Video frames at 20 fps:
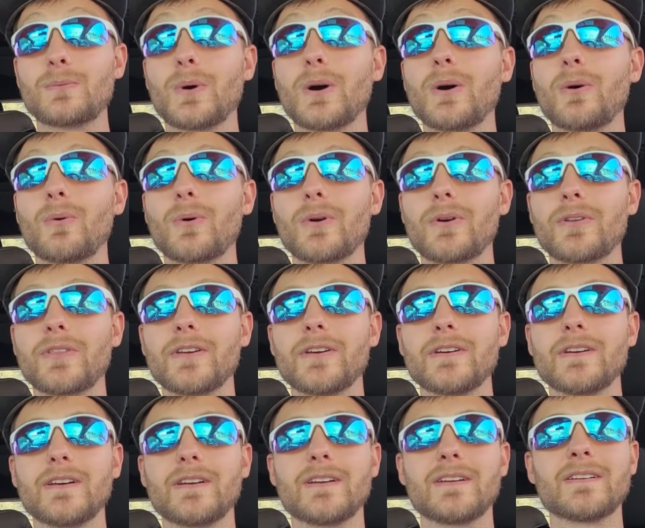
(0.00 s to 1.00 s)
well worth
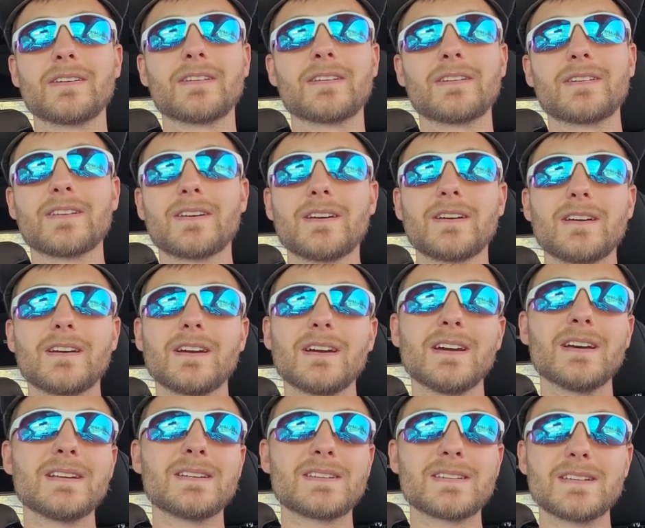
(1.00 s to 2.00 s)
it, and
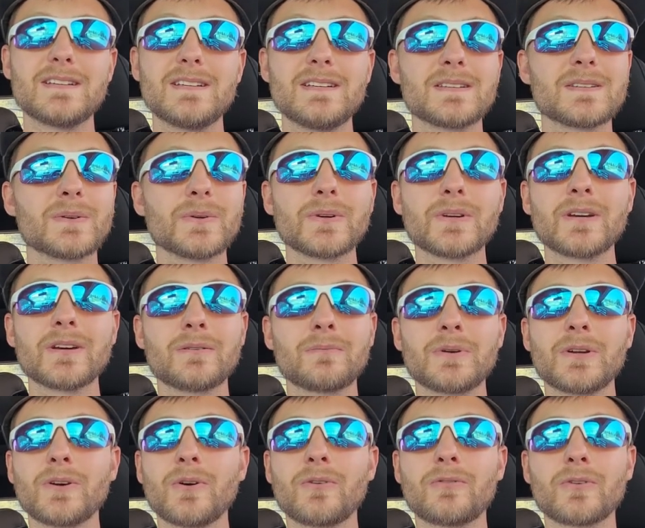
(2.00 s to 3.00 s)
it's easily going to
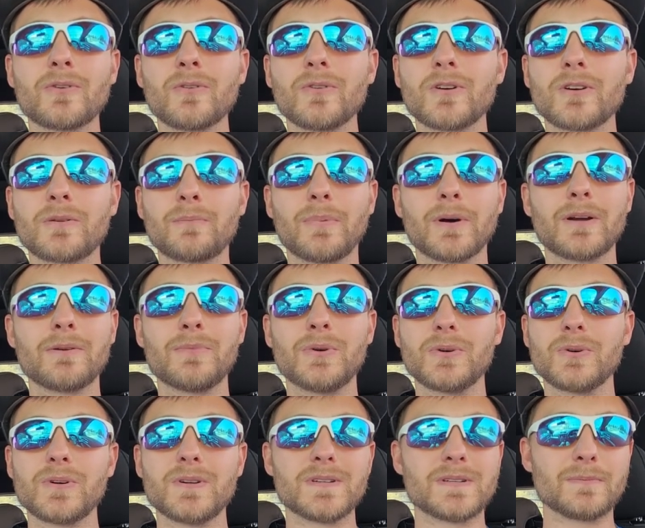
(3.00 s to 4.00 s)
be overlooked by
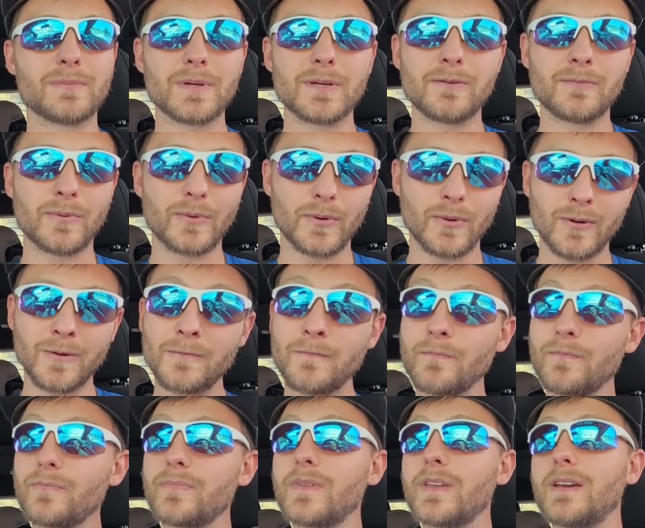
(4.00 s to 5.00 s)
millions of people,
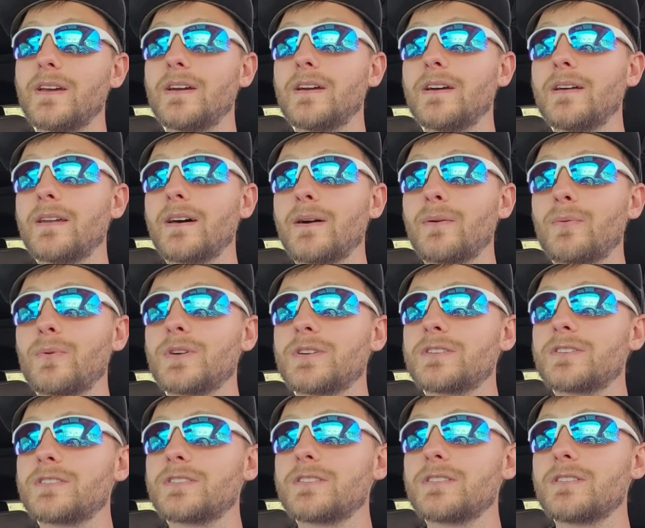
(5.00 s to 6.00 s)
and I
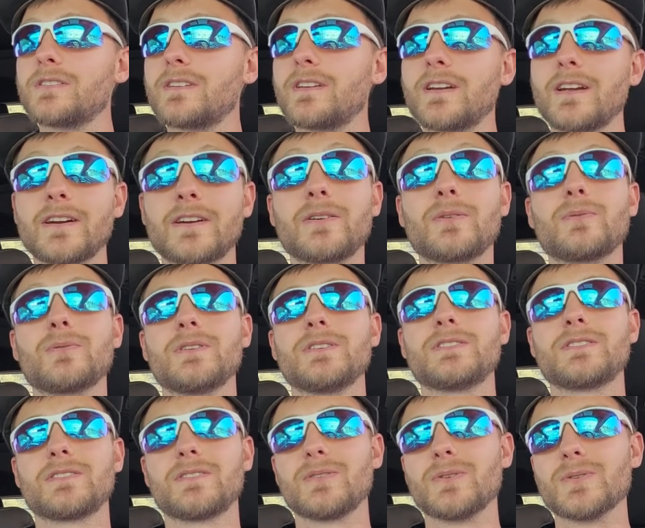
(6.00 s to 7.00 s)
wish that I could
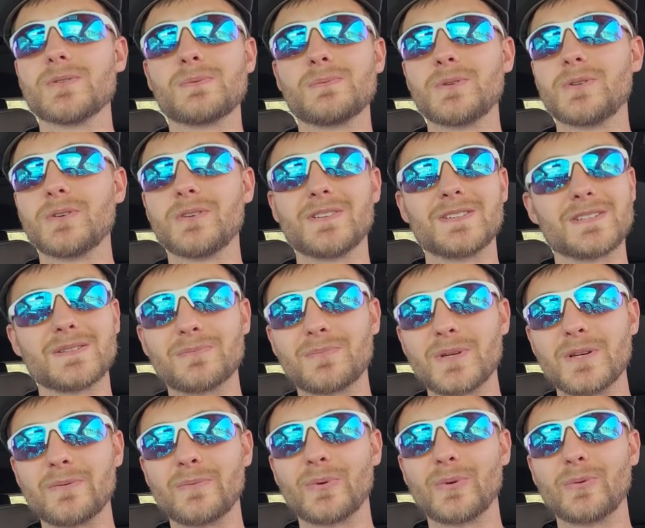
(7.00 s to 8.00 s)
reach those millions of
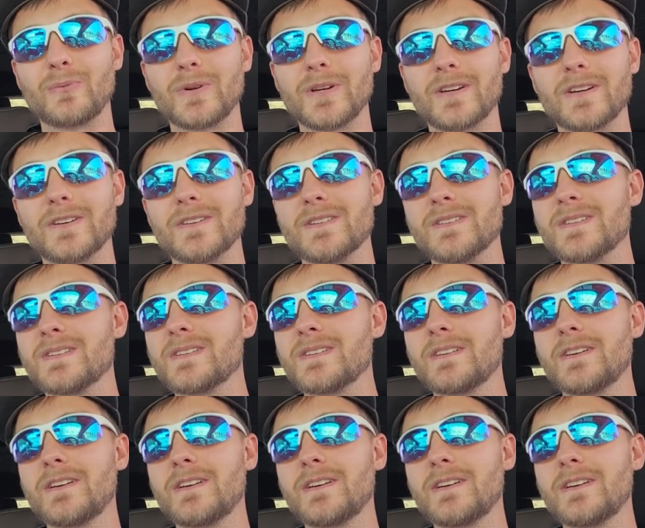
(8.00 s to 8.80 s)
people, because